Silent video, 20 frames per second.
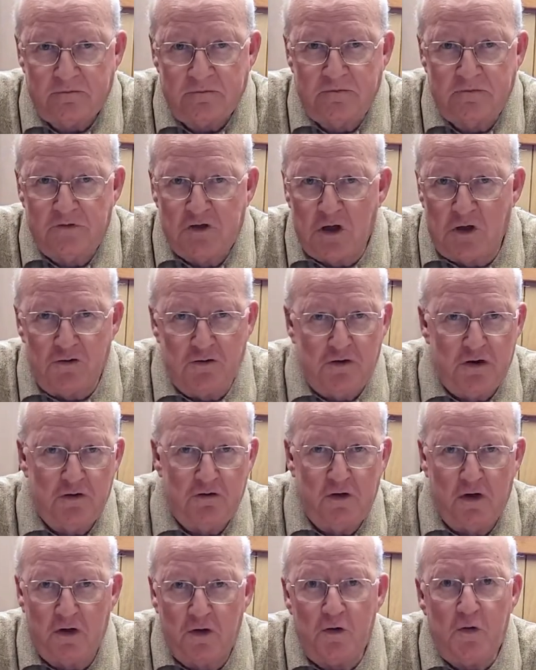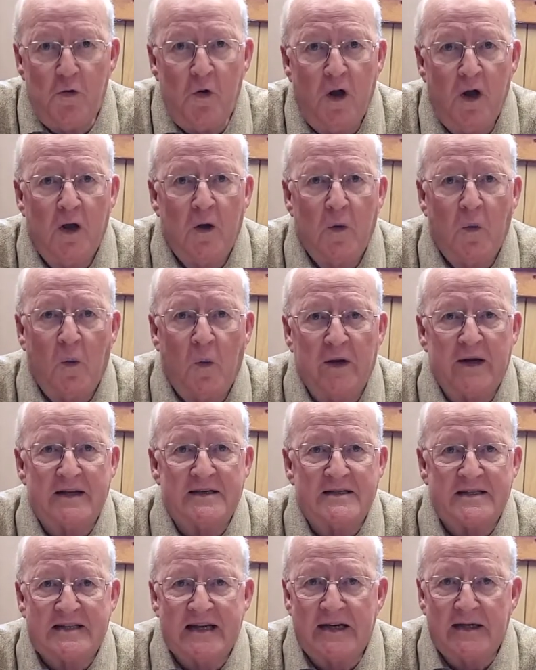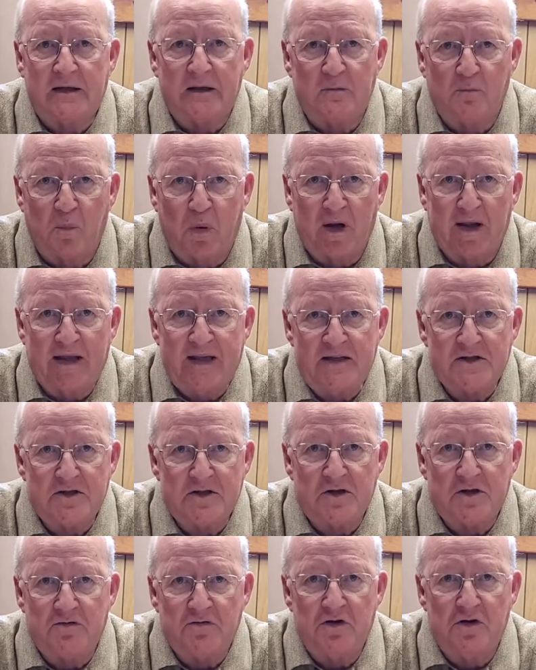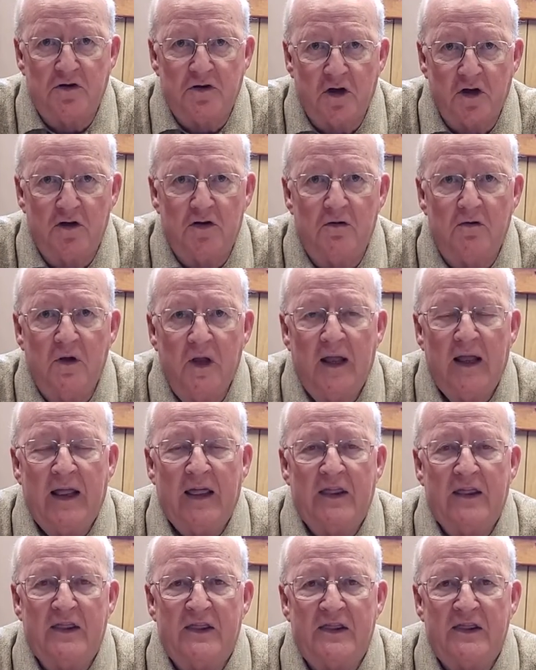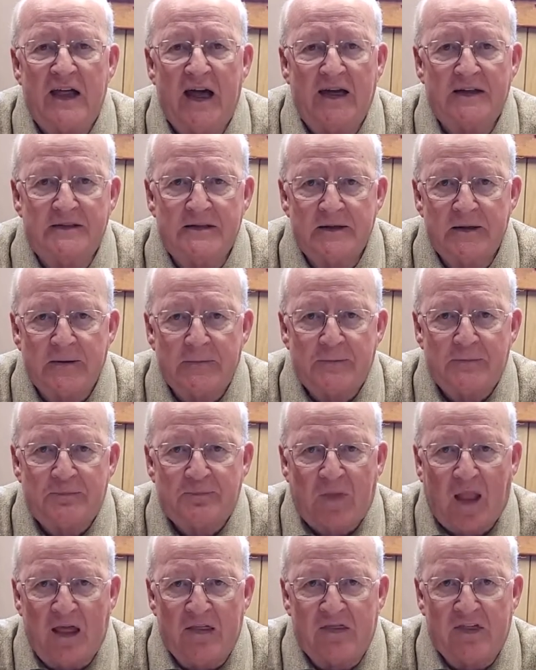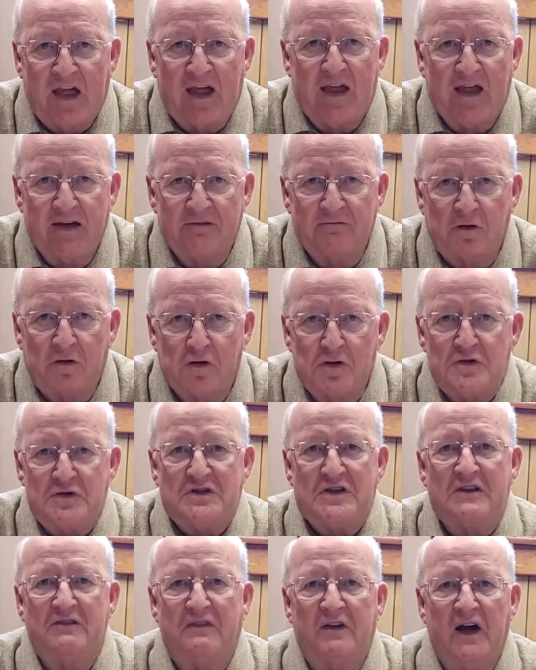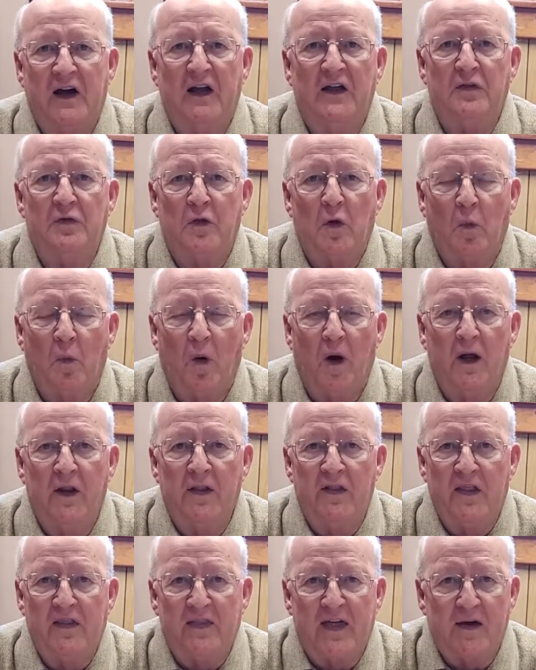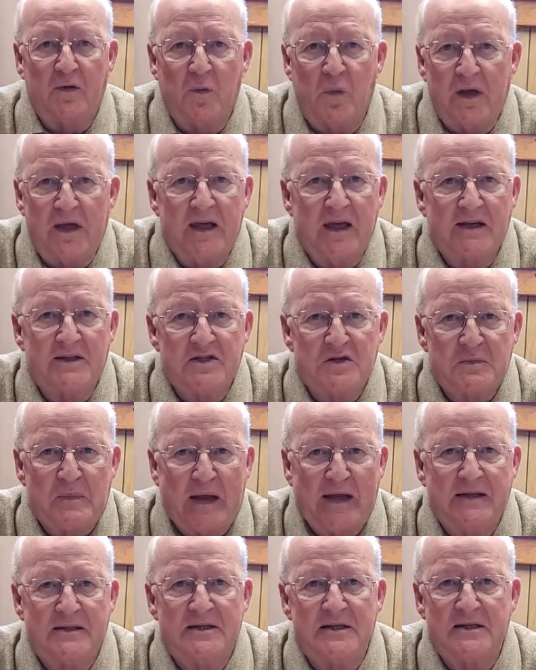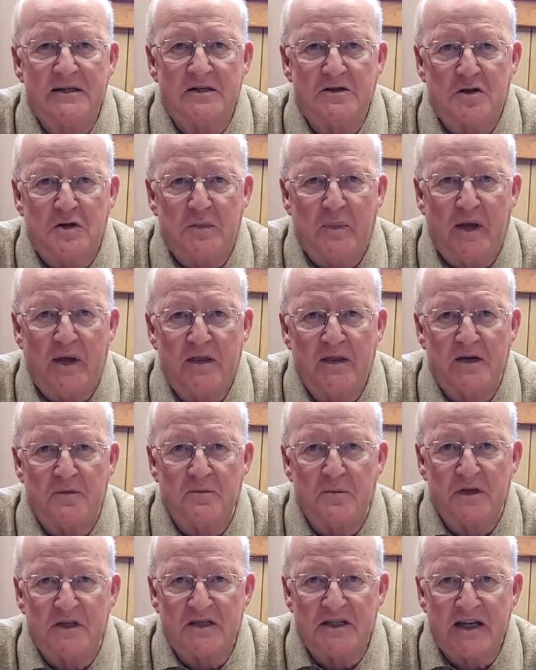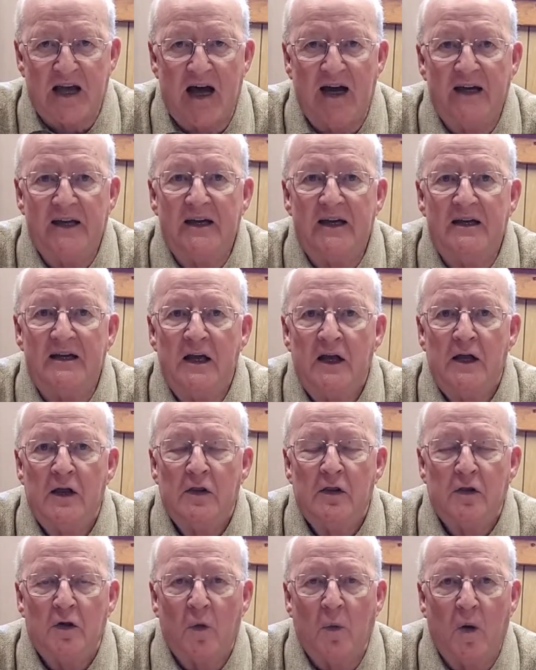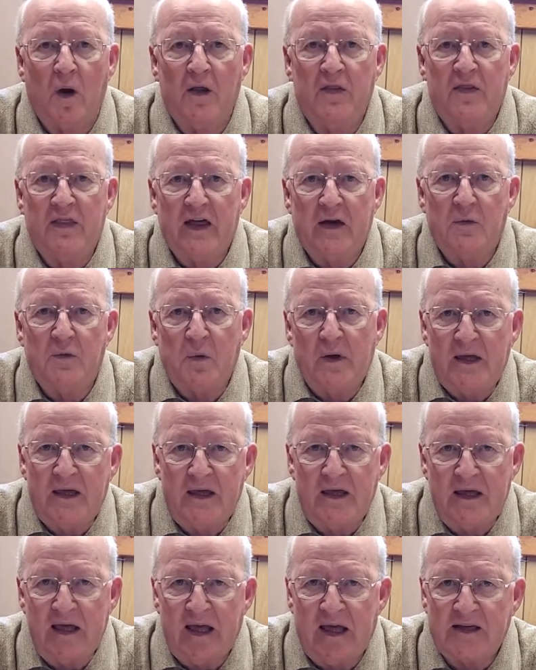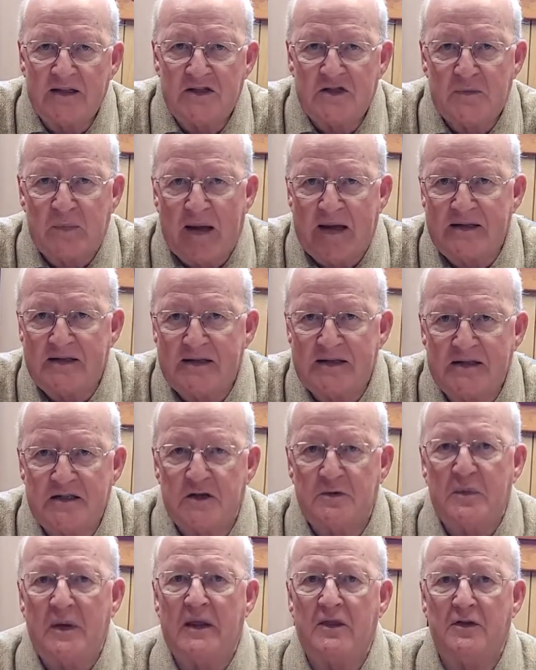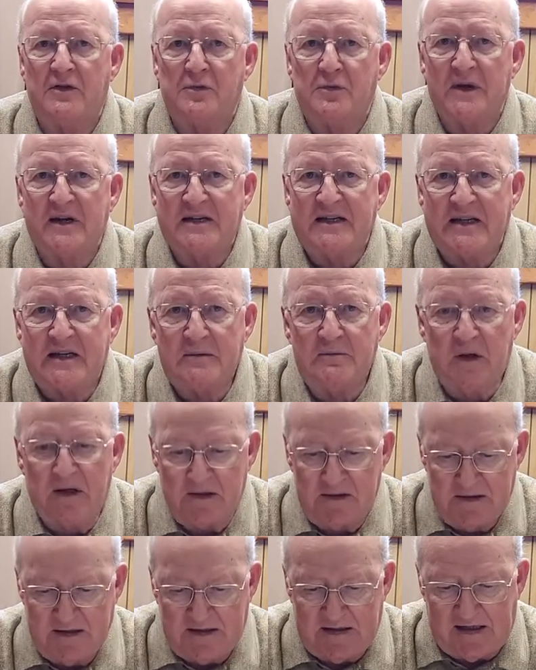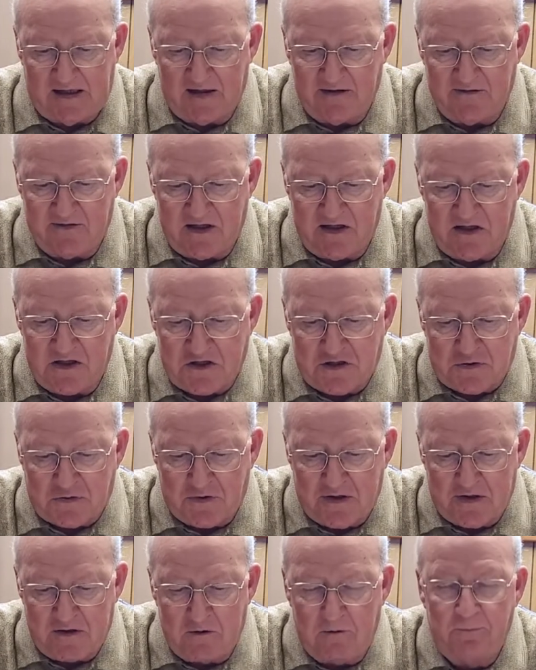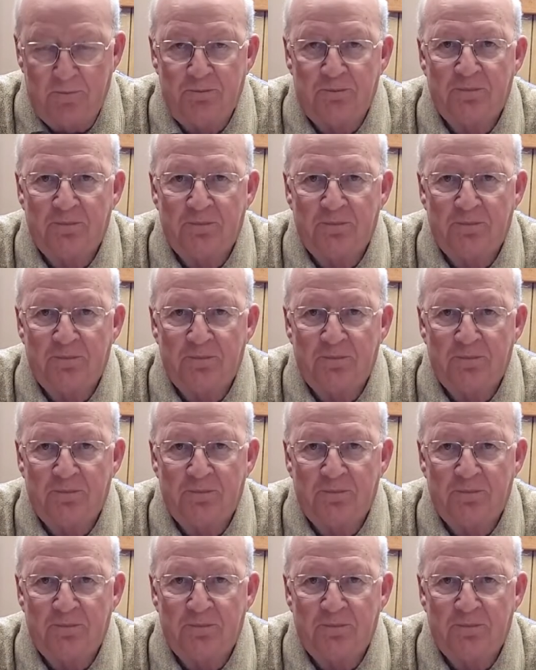Don't you know what has taken place? Don't you know that they have crucified the one that we expected to be the Messiah, the one that we expected to be the Redeemer of Israel?